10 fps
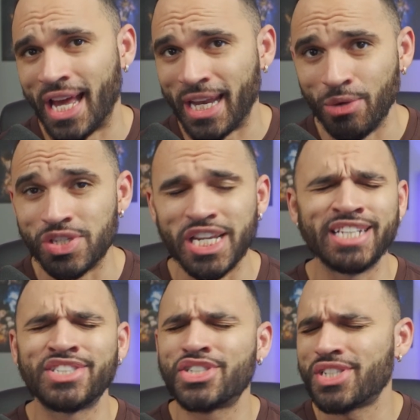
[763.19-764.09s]
he was
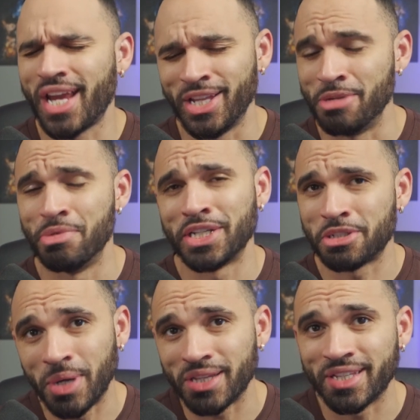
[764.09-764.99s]
insanely based
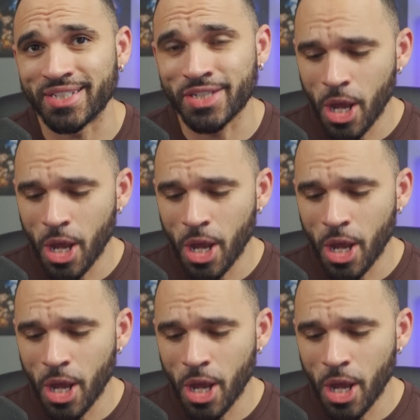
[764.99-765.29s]
about this.